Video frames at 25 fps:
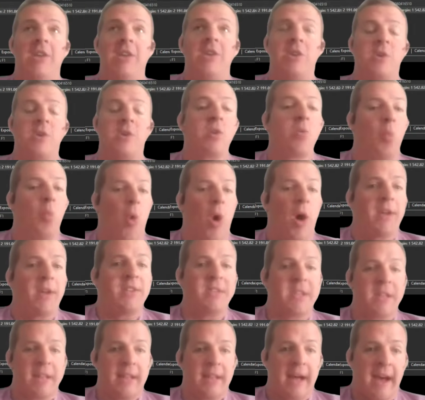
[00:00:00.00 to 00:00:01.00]
You can
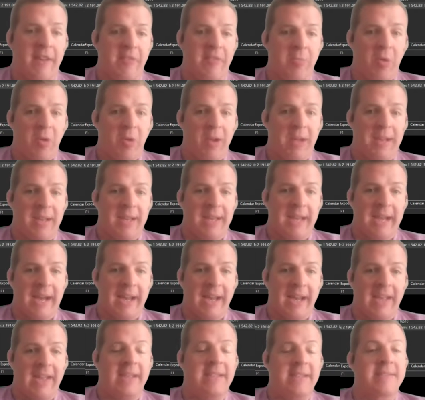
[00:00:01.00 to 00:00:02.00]
watch live market
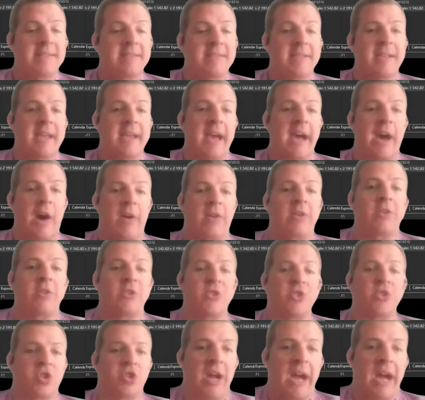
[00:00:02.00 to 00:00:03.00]
data and see how
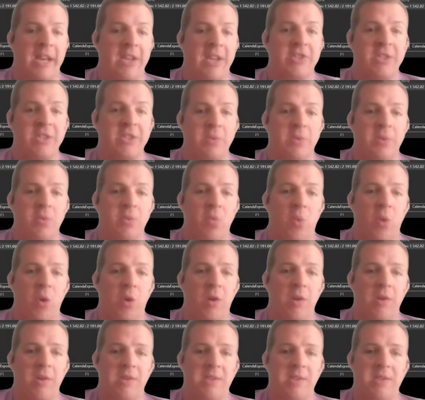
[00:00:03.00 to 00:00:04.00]
your strategy would
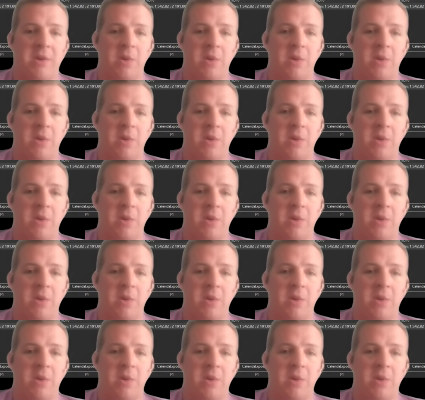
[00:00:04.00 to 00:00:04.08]
work.